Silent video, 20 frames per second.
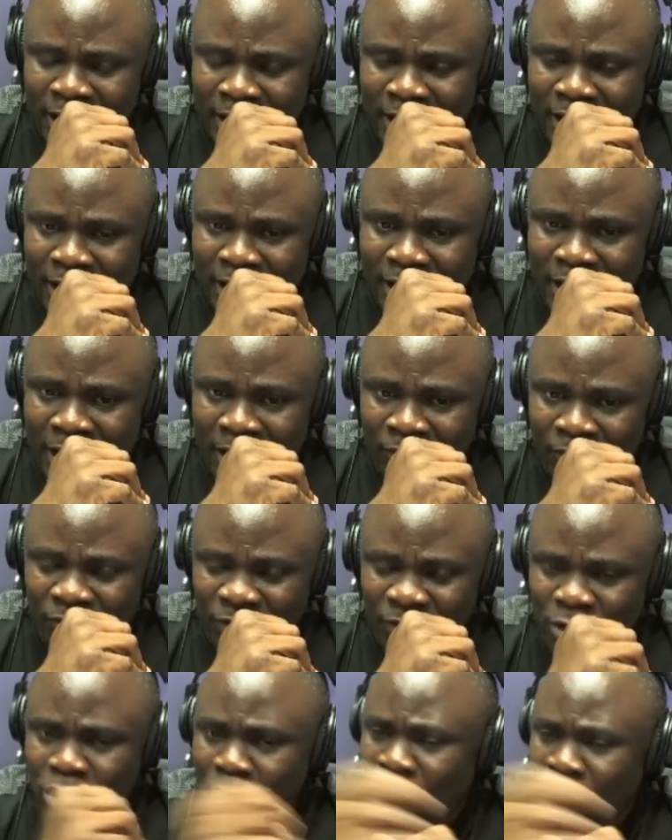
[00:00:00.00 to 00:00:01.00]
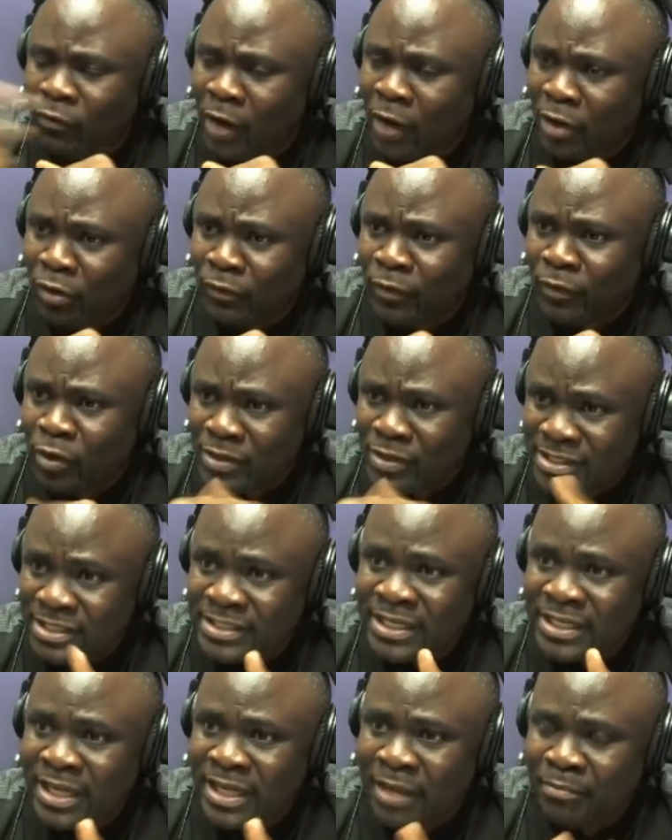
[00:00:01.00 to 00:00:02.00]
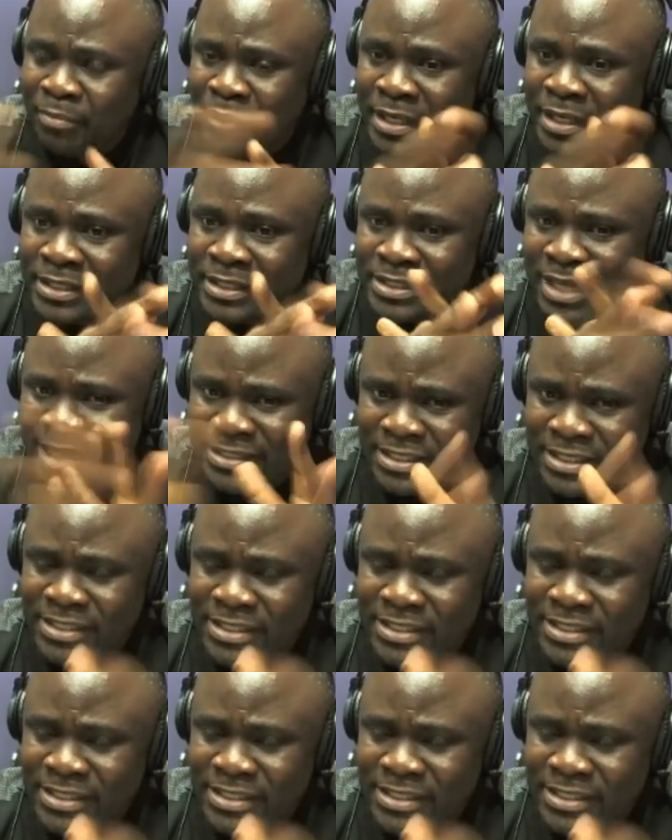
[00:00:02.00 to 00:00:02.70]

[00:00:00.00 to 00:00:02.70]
a video of one of your sitting MPs, Asin